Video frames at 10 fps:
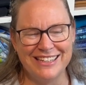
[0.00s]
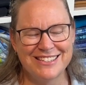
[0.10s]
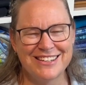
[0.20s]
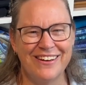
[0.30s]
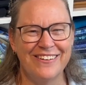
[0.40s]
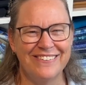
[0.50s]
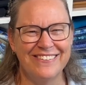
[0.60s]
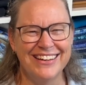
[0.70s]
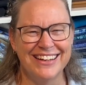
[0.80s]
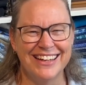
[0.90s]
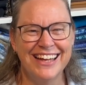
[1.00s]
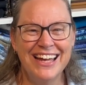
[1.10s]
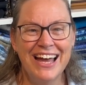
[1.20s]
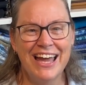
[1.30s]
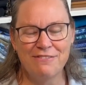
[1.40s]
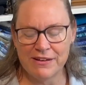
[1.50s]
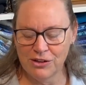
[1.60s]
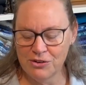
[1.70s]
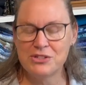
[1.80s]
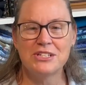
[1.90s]
So if he
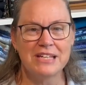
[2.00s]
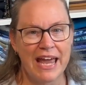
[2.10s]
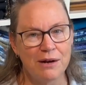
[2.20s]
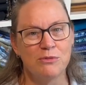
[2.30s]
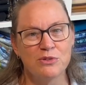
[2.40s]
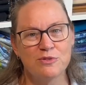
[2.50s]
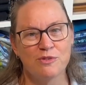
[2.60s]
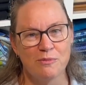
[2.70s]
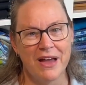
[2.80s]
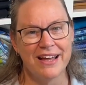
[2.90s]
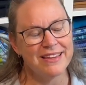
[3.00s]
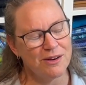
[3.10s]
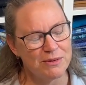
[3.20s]
learns his animals from that, that'll be